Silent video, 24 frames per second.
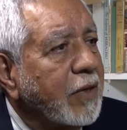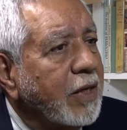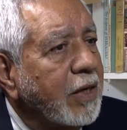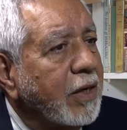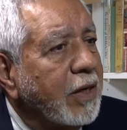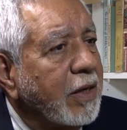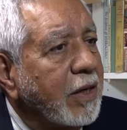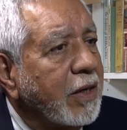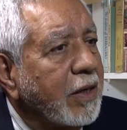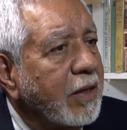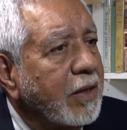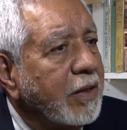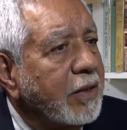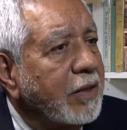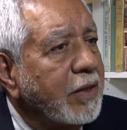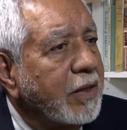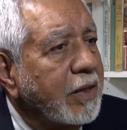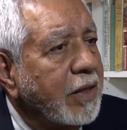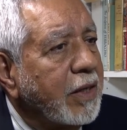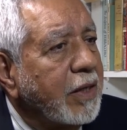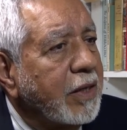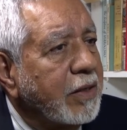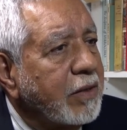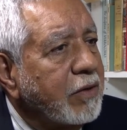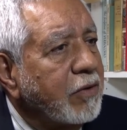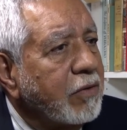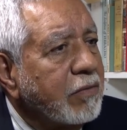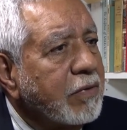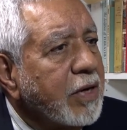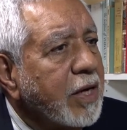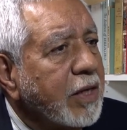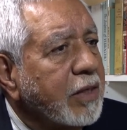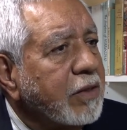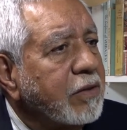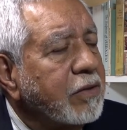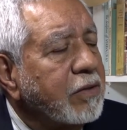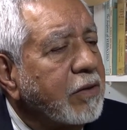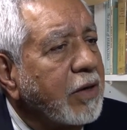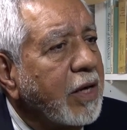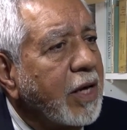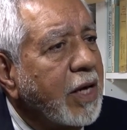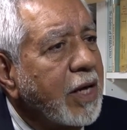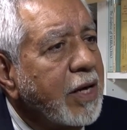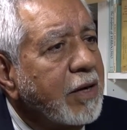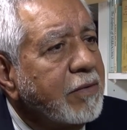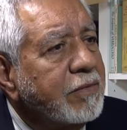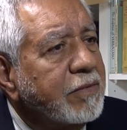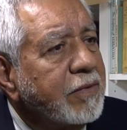And you're right, to
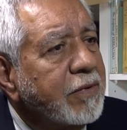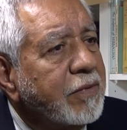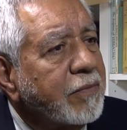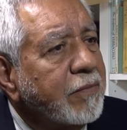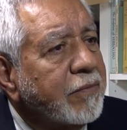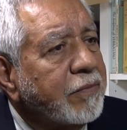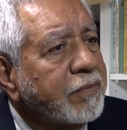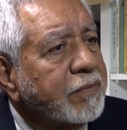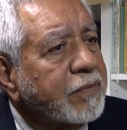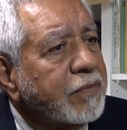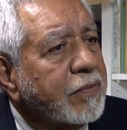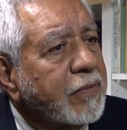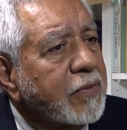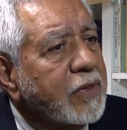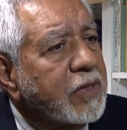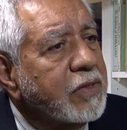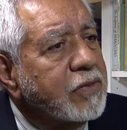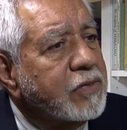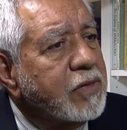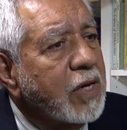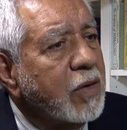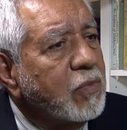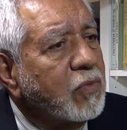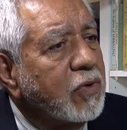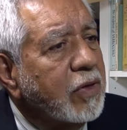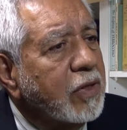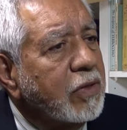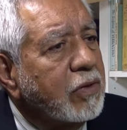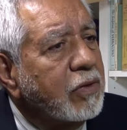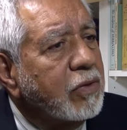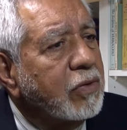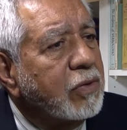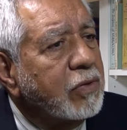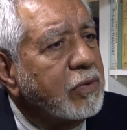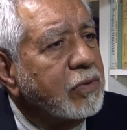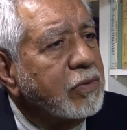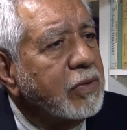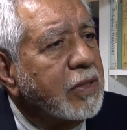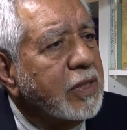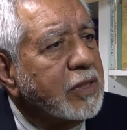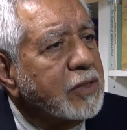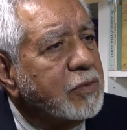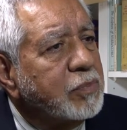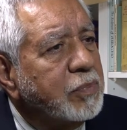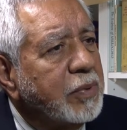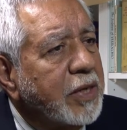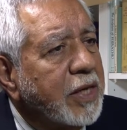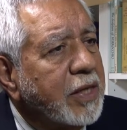have someone who
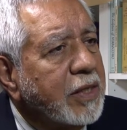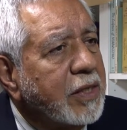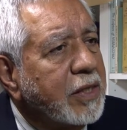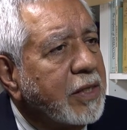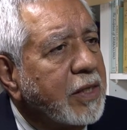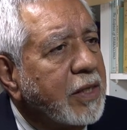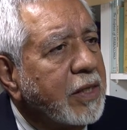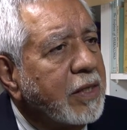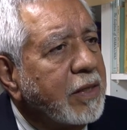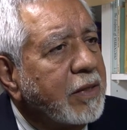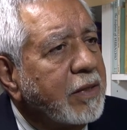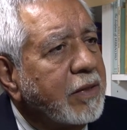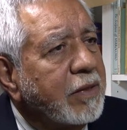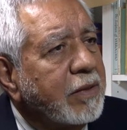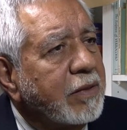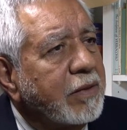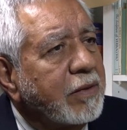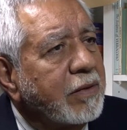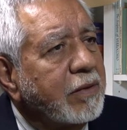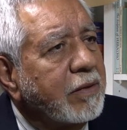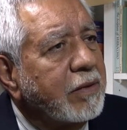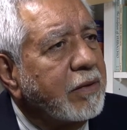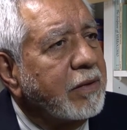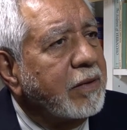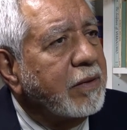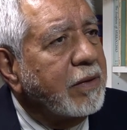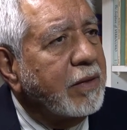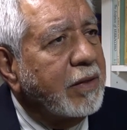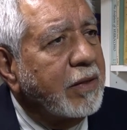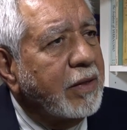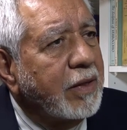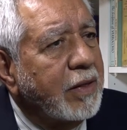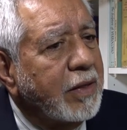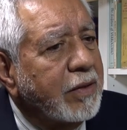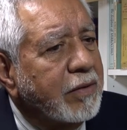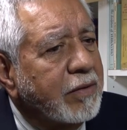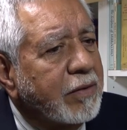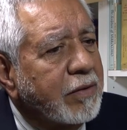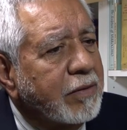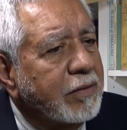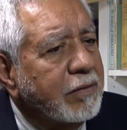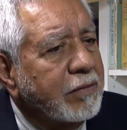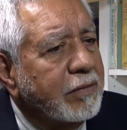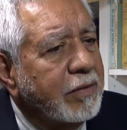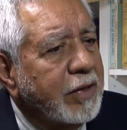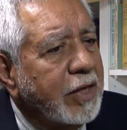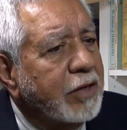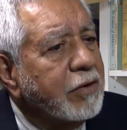has been in
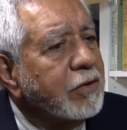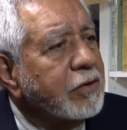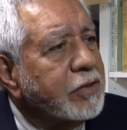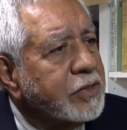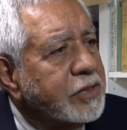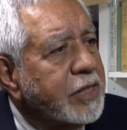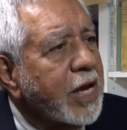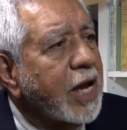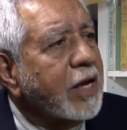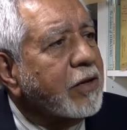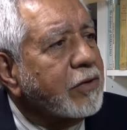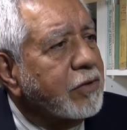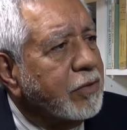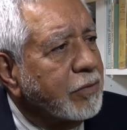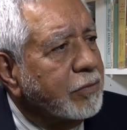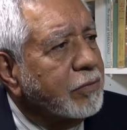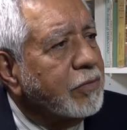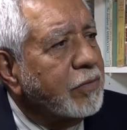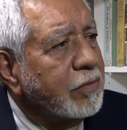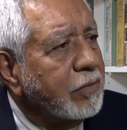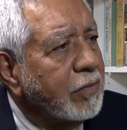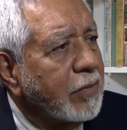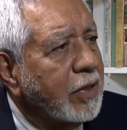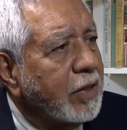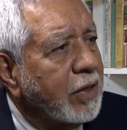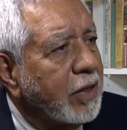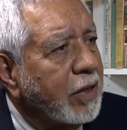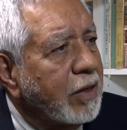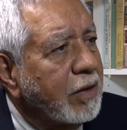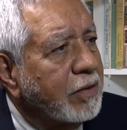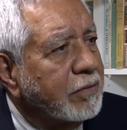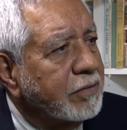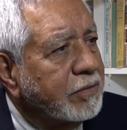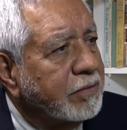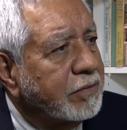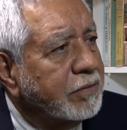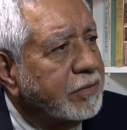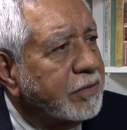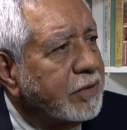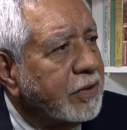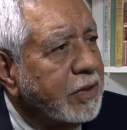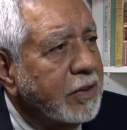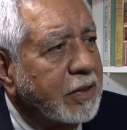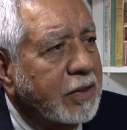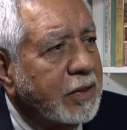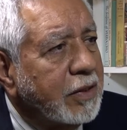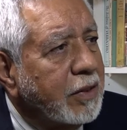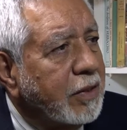the inner sanctum of
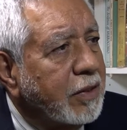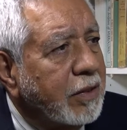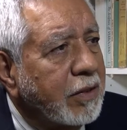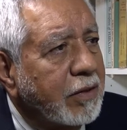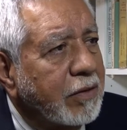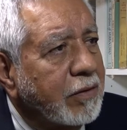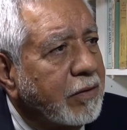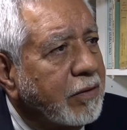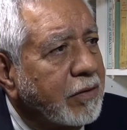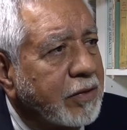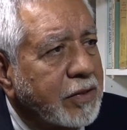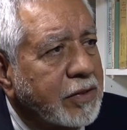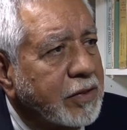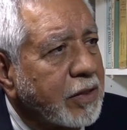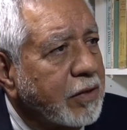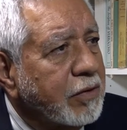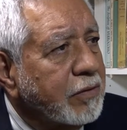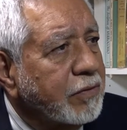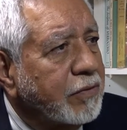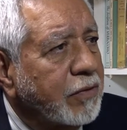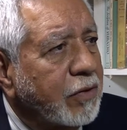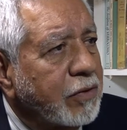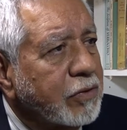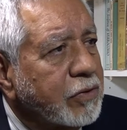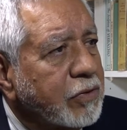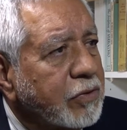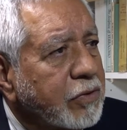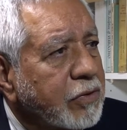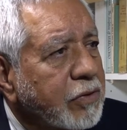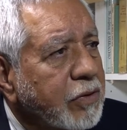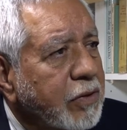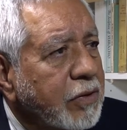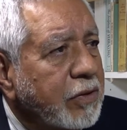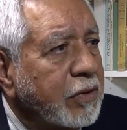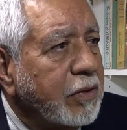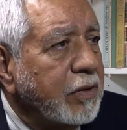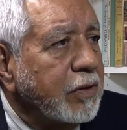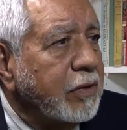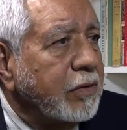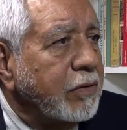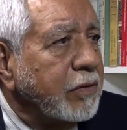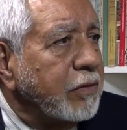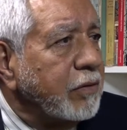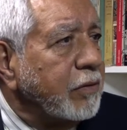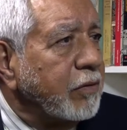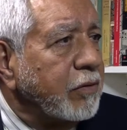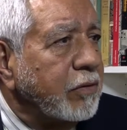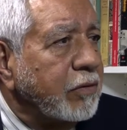these other folks
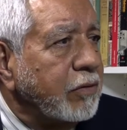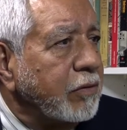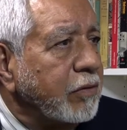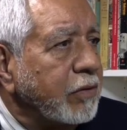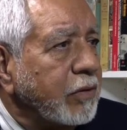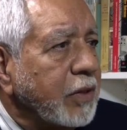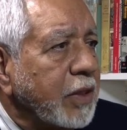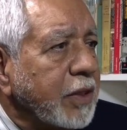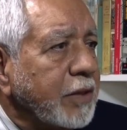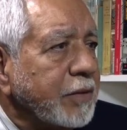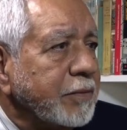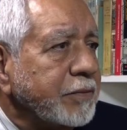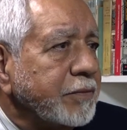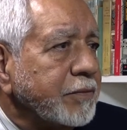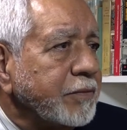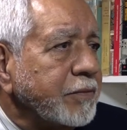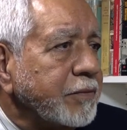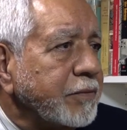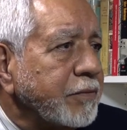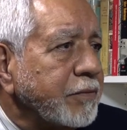who